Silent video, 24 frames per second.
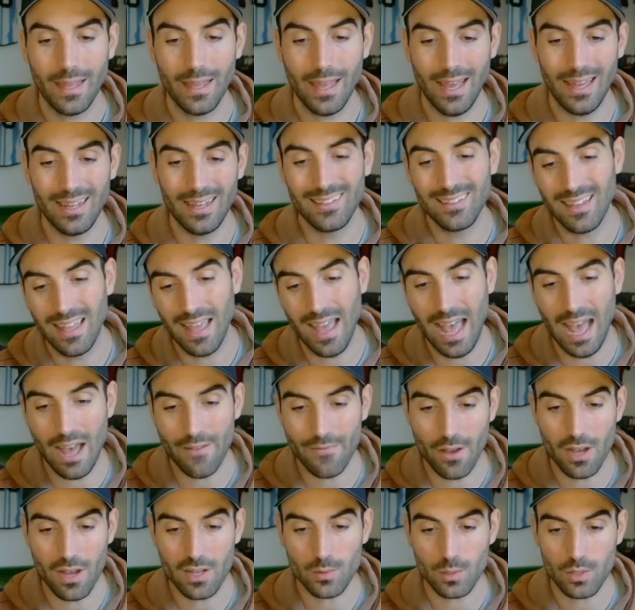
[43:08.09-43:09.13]
and
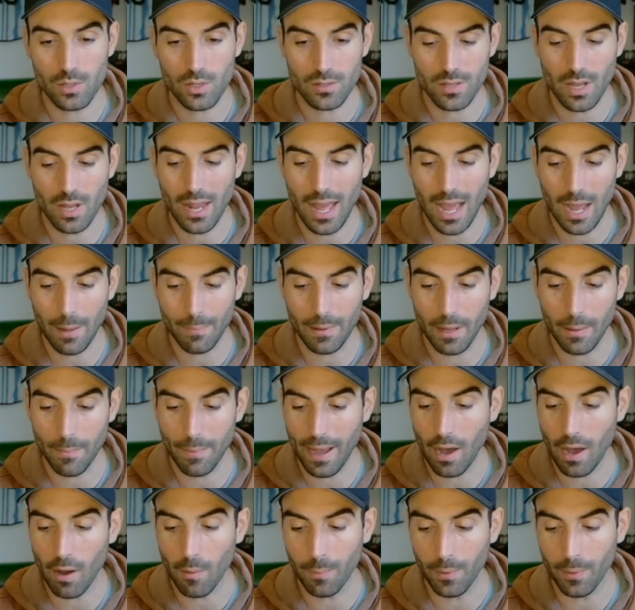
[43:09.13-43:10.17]
Havertz, which I was unhappy about,